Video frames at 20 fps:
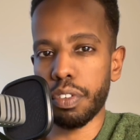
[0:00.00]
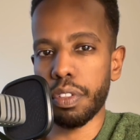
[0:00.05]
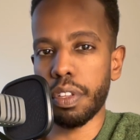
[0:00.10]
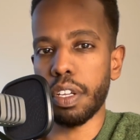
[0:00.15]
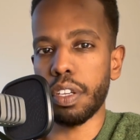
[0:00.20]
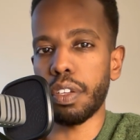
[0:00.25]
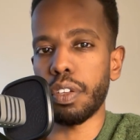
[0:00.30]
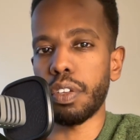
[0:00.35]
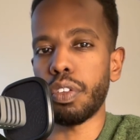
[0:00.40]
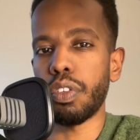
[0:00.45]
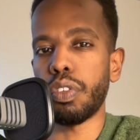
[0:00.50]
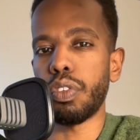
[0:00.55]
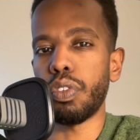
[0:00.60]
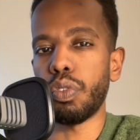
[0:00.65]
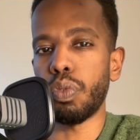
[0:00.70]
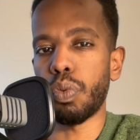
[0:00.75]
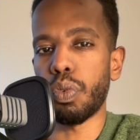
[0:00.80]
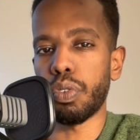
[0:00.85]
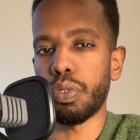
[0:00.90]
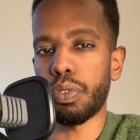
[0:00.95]
then you
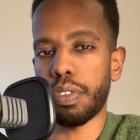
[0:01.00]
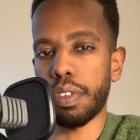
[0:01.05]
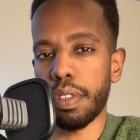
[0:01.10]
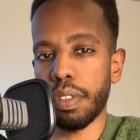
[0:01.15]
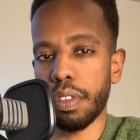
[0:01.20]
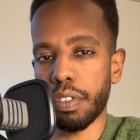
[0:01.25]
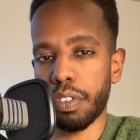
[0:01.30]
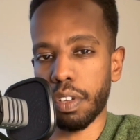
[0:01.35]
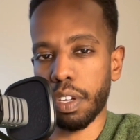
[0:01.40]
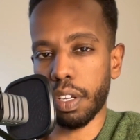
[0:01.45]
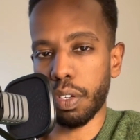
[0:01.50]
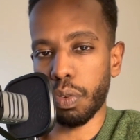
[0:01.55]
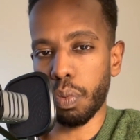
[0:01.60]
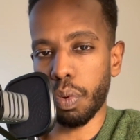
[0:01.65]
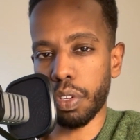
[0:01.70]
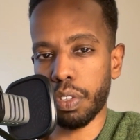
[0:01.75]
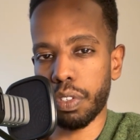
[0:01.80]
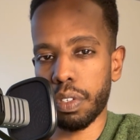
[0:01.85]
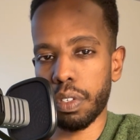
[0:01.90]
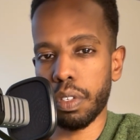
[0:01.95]
want to send the second
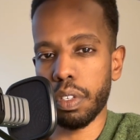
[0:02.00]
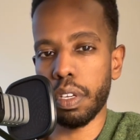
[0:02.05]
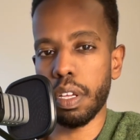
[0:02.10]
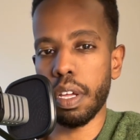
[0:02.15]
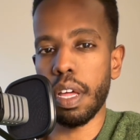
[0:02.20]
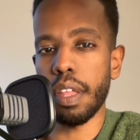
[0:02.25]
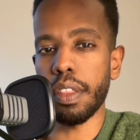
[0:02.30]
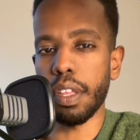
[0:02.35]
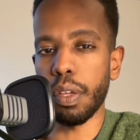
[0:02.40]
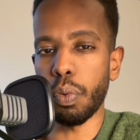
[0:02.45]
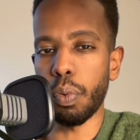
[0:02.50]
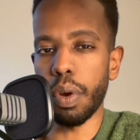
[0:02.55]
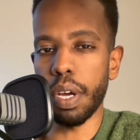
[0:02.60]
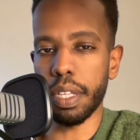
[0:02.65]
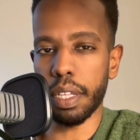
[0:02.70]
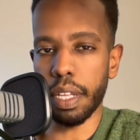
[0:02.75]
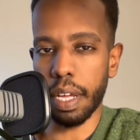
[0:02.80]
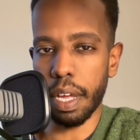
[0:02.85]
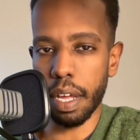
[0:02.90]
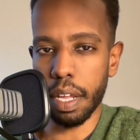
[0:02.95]
question and then
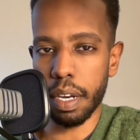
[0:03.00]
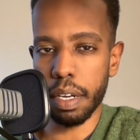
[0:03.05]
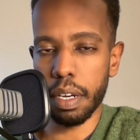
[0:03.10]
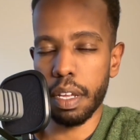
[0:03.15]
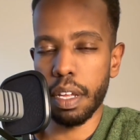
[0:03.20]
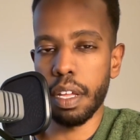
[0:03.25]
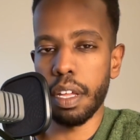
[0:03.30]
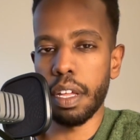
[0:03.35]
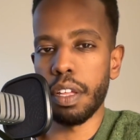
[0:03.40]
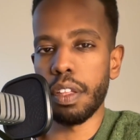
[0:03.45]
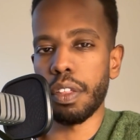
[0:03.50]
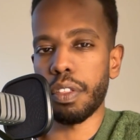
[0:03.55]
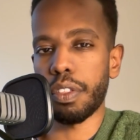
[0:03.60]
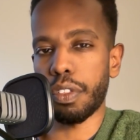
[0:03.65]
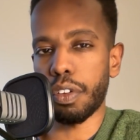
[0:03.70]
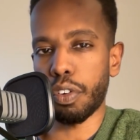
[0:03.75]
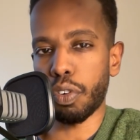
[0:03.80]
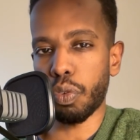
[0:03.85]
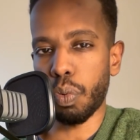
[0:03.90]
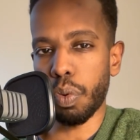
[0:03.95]
wait again,
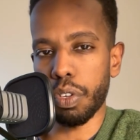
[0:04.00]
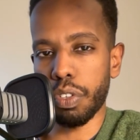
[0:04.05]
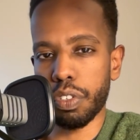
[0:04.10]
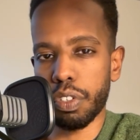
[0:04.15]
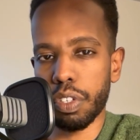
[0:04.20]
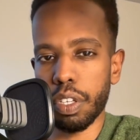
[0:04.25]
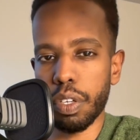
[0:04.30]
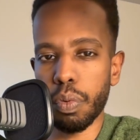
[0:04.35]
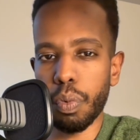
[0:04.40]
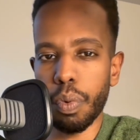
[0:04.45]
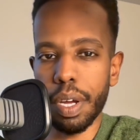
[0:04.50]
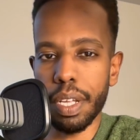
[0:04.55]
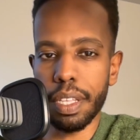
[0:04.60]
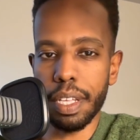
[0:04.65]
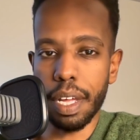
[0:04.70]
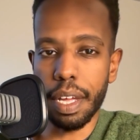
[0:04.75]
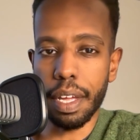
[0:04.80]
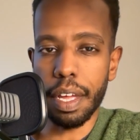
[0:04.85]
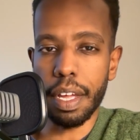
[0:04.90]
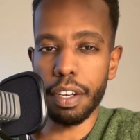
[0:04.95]
third question, waiting
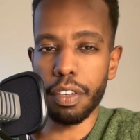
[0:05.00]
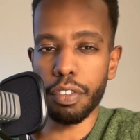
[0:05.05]
again.